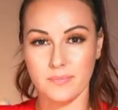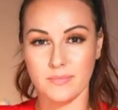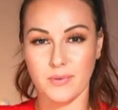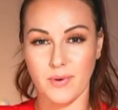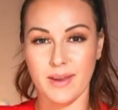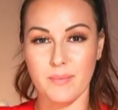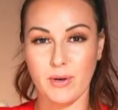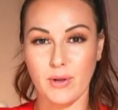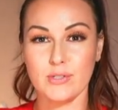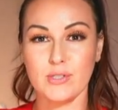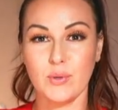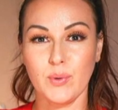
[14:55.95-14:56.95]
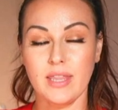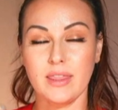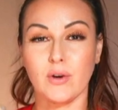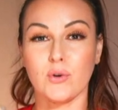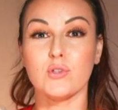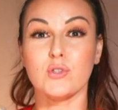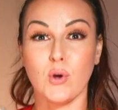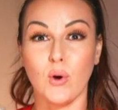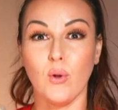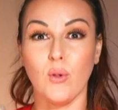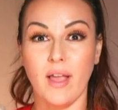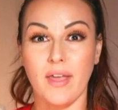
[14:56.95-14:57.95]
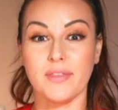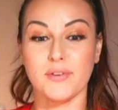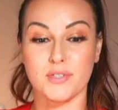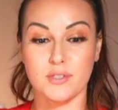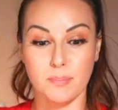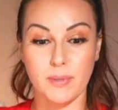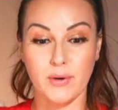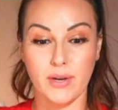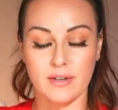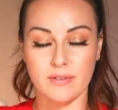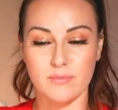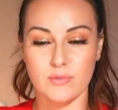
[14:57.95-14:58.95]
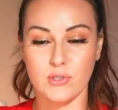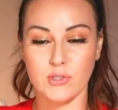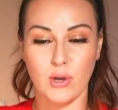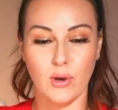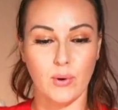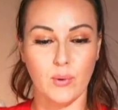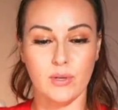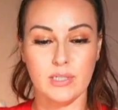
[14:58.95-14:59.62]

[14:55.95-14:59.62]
Right, but also in their soul and their spirit. So,